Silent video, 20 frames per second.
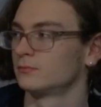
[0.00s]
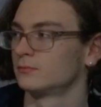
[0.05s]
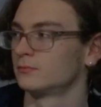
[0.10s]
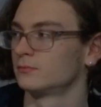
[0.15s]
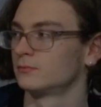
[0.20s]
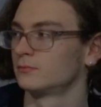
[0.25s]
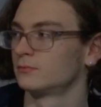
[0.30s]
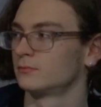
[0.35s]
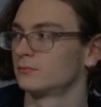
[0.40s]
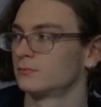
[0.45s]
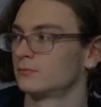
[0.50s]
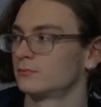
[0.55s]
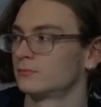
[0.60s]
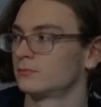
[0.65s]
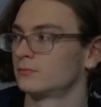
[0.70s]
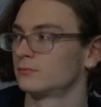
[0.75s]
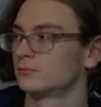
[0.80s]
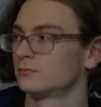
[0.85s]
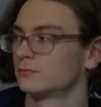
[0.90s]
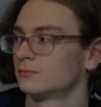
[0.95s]

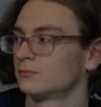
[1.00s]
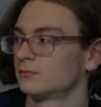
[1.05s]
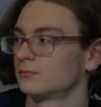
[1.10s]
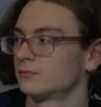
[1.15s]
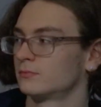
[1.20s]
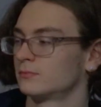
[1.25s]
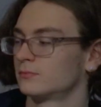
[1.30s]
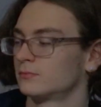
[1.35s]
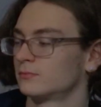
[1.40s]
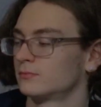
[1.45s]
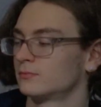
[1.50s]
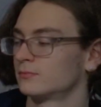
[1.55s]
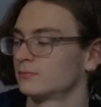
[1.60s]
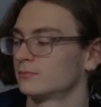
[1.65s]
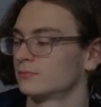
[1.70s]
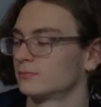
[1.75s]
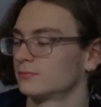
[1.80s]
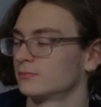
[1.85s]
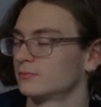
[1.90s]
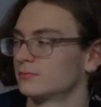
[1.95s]

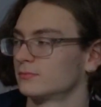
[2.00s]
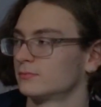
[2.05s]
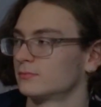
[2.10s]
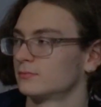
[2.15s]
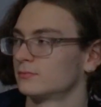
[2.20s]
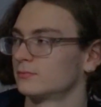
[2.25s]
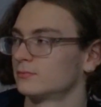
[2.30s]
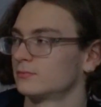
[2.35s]
This person isn't speaking.